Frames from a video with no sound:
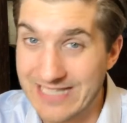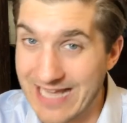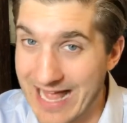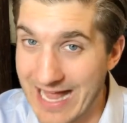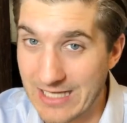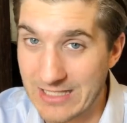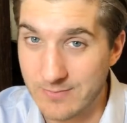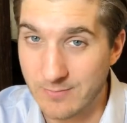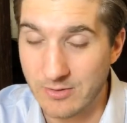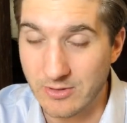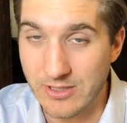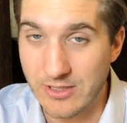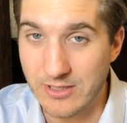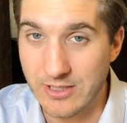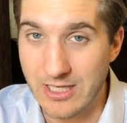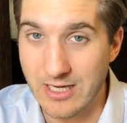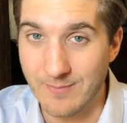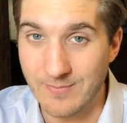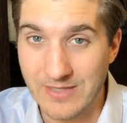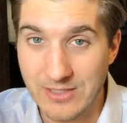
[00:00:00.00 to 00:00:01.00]
taxable
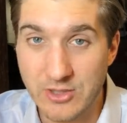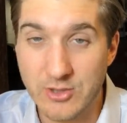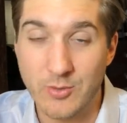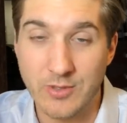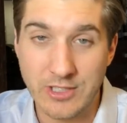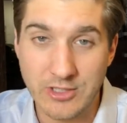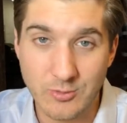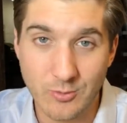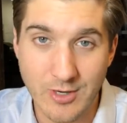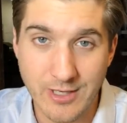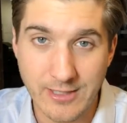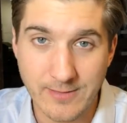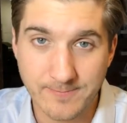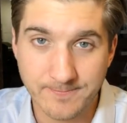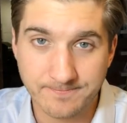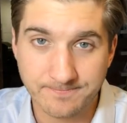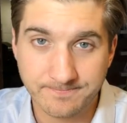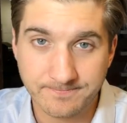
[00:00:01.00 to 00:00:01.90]
income in 2020.